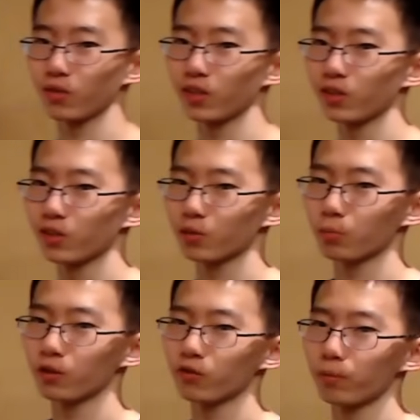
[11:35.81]
we used
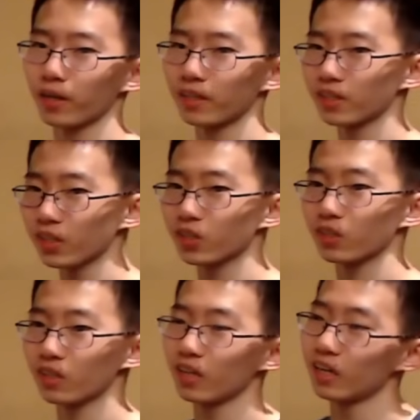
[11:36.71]
proof by
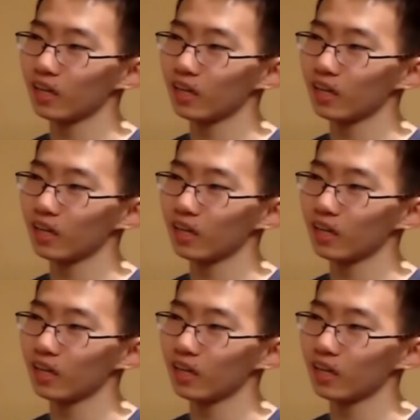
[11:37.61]
induction.